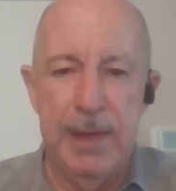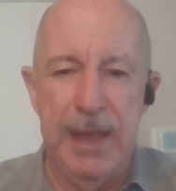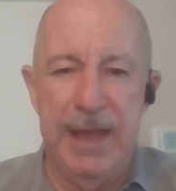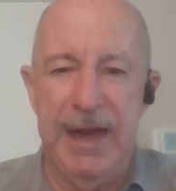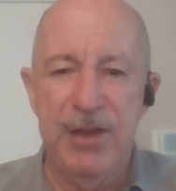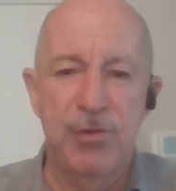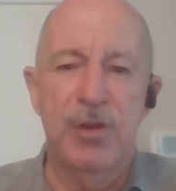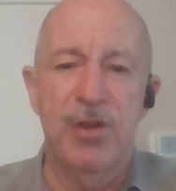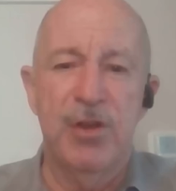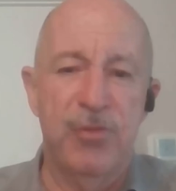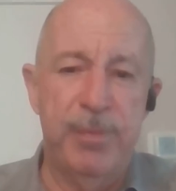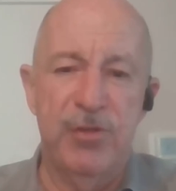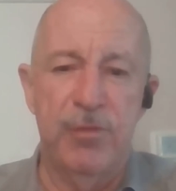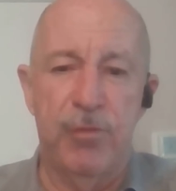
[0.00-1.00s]
And I do an
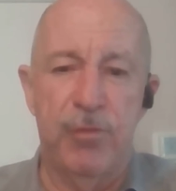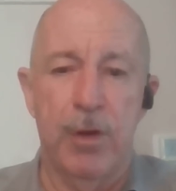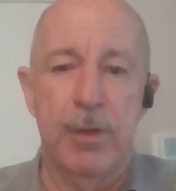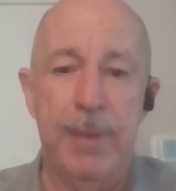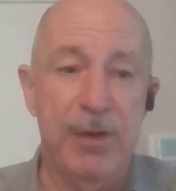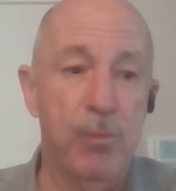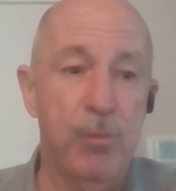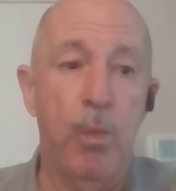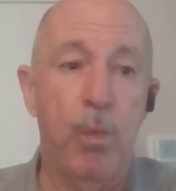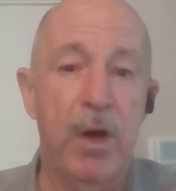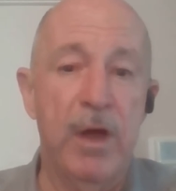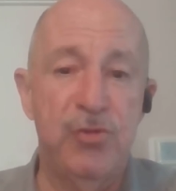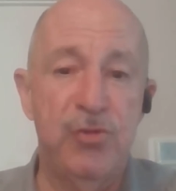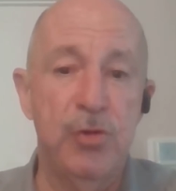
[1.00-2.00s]
inspection for them on
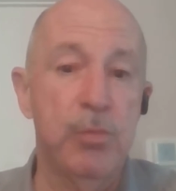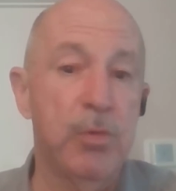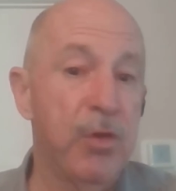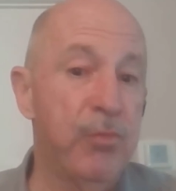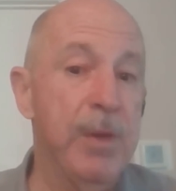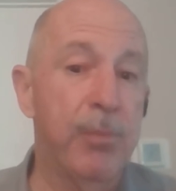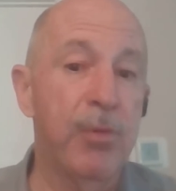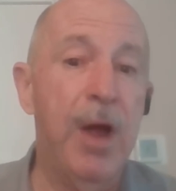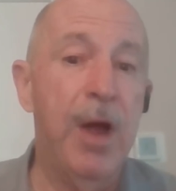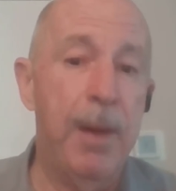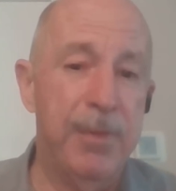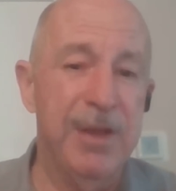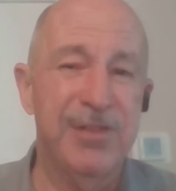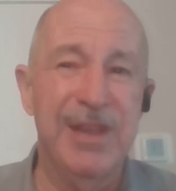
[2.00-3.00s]
1, 2, or 3
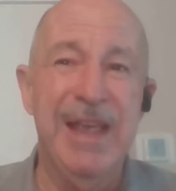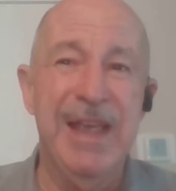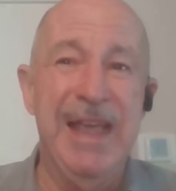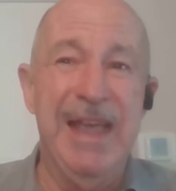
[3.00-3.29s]
properties,